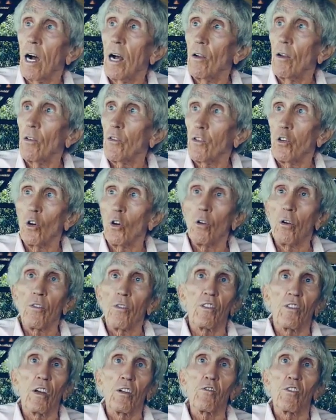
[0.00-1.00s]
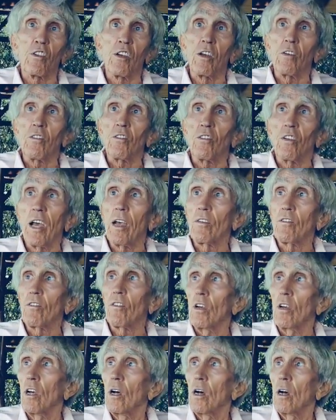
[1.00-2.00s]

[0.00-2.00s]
also such things as